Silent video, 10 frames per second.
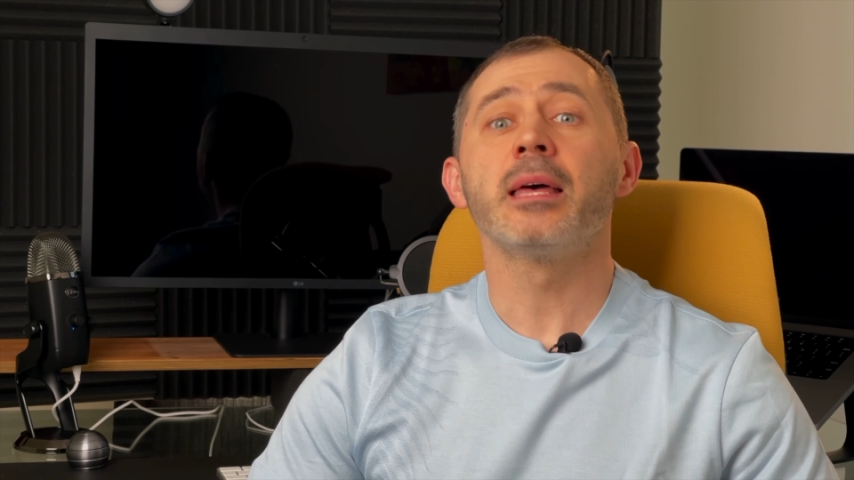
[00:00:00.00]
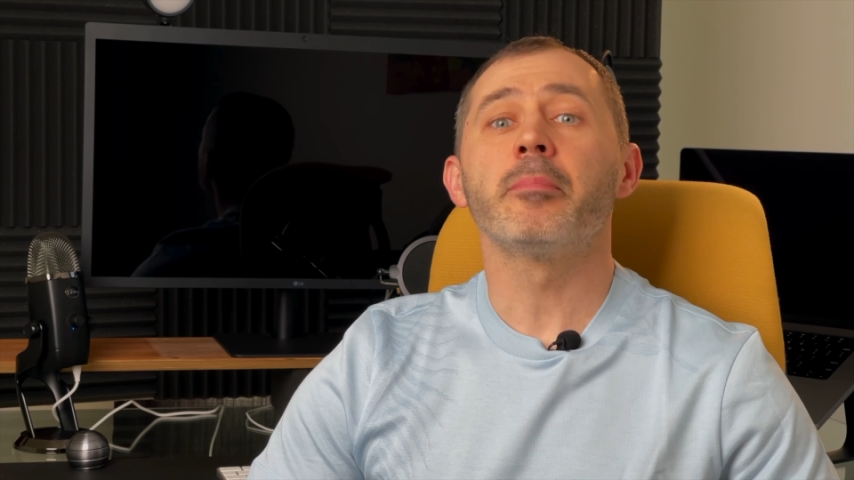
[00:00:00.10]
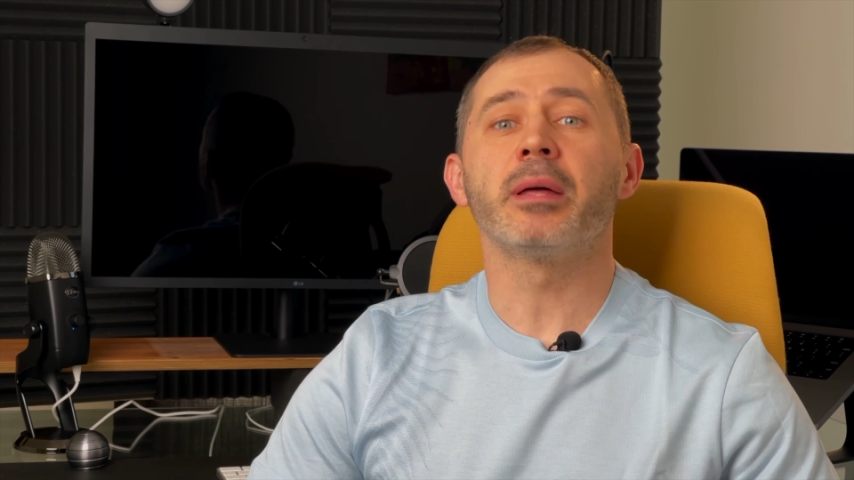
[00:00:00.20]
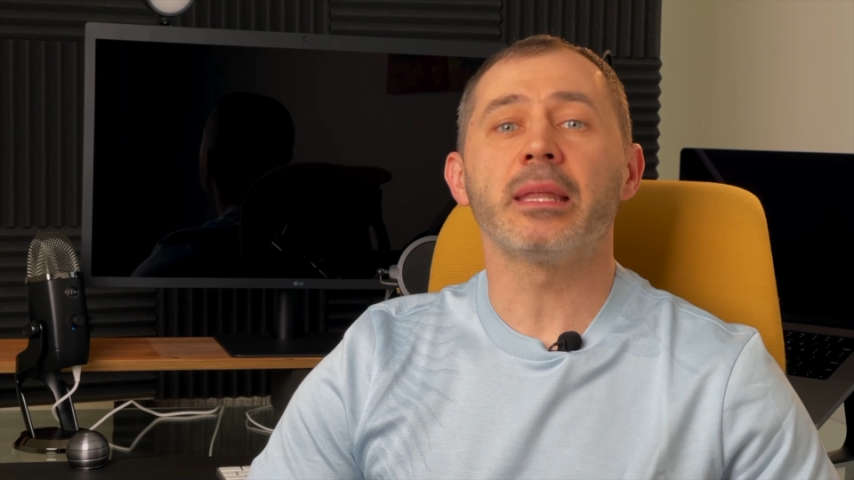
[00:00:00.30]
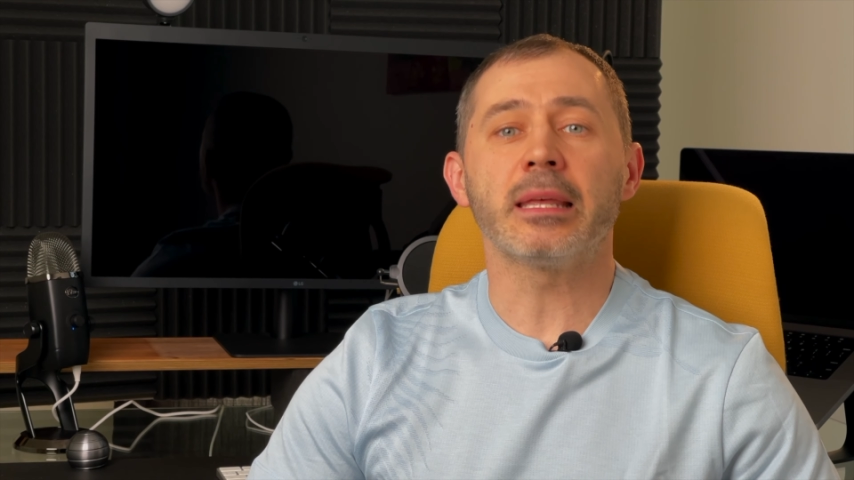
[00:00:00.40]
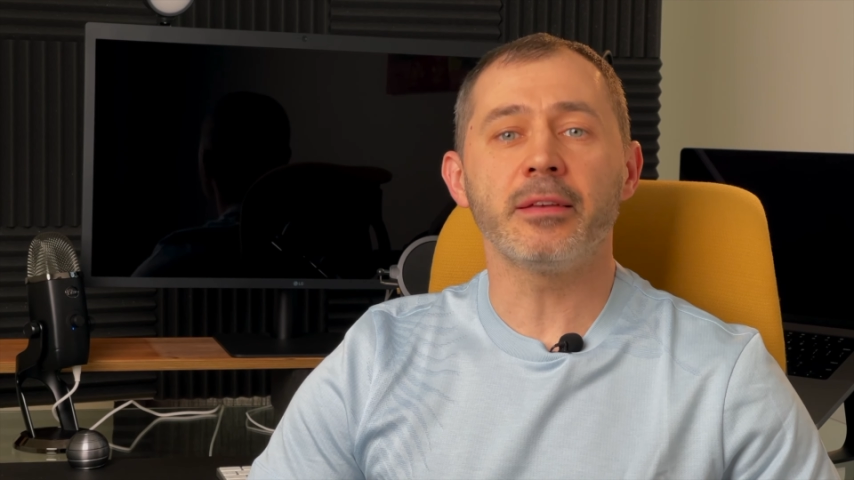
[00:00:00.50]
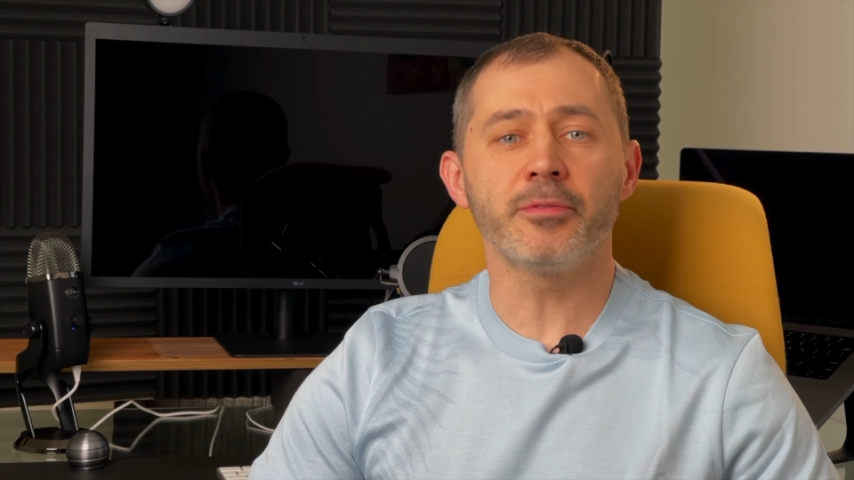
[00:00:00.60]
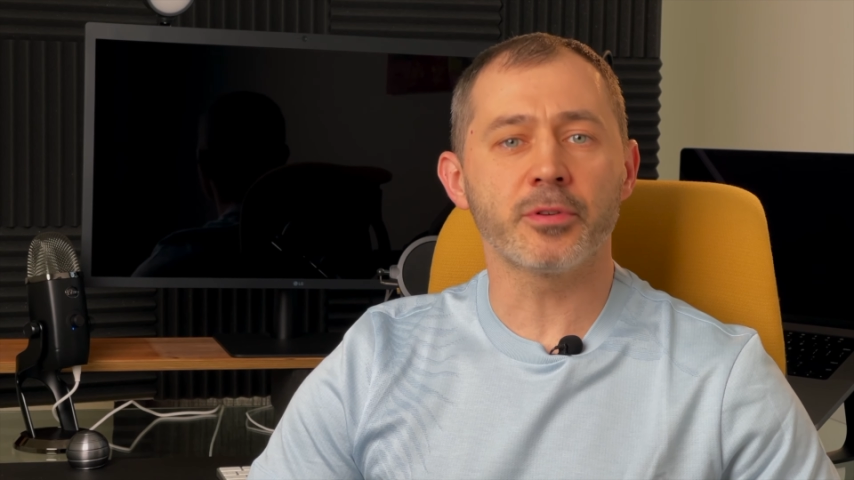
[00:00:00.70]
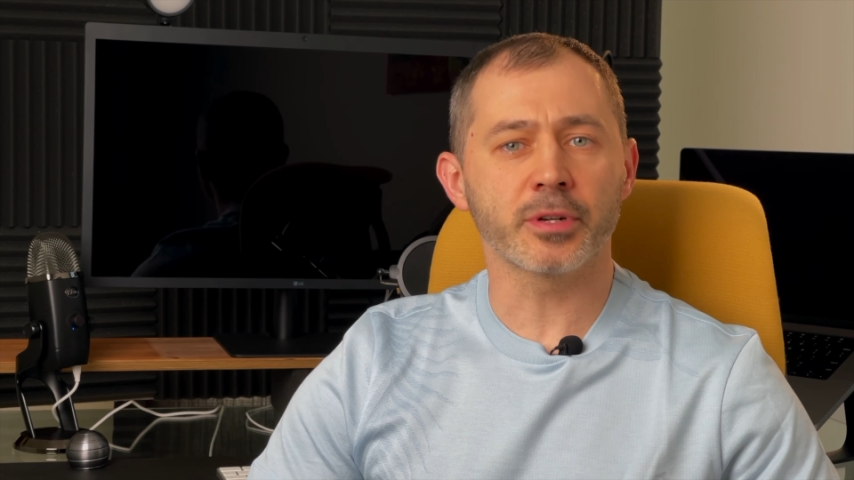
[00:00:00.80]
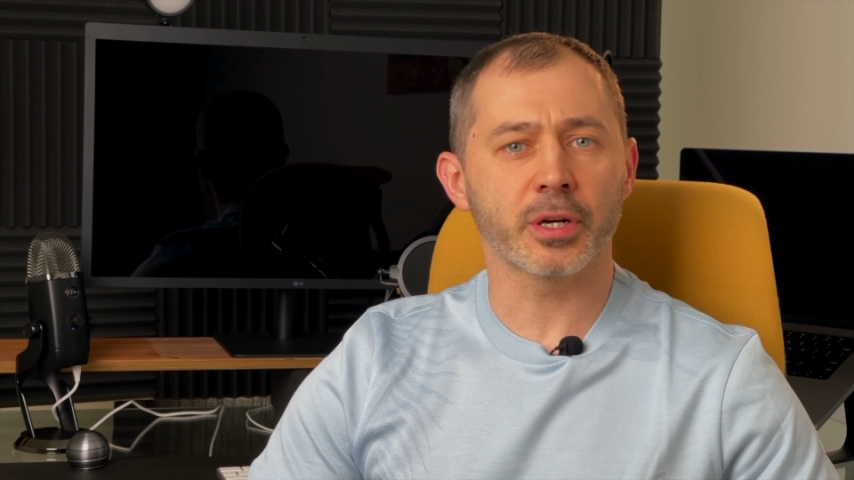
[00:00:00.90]
but if
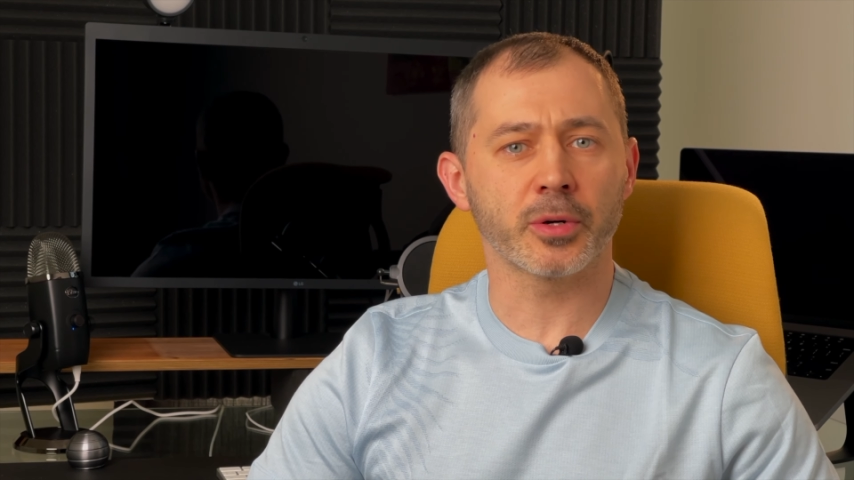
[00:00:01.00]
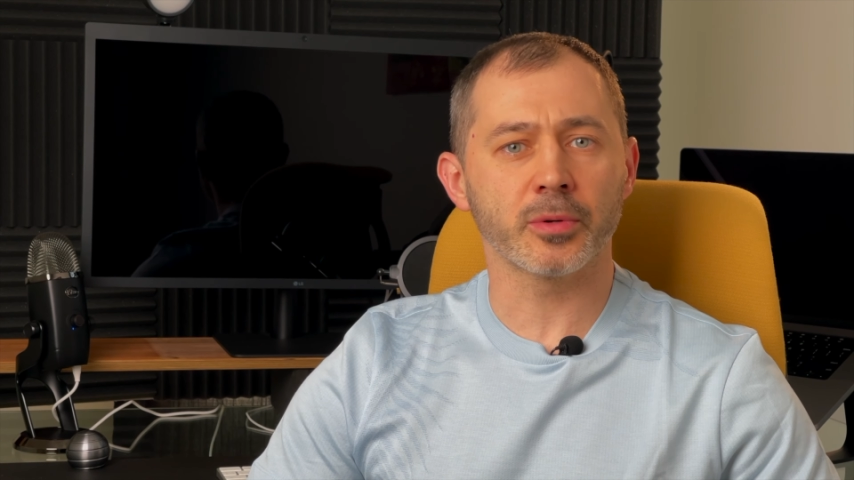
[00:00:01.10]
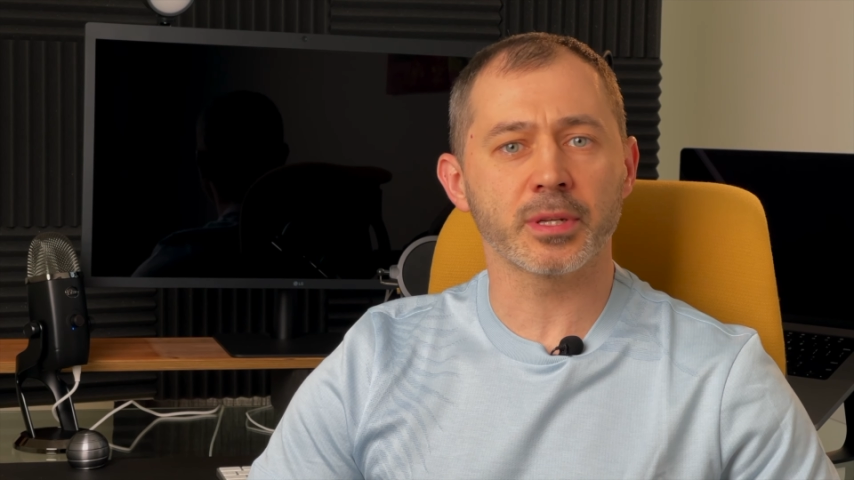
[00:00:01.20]
your goal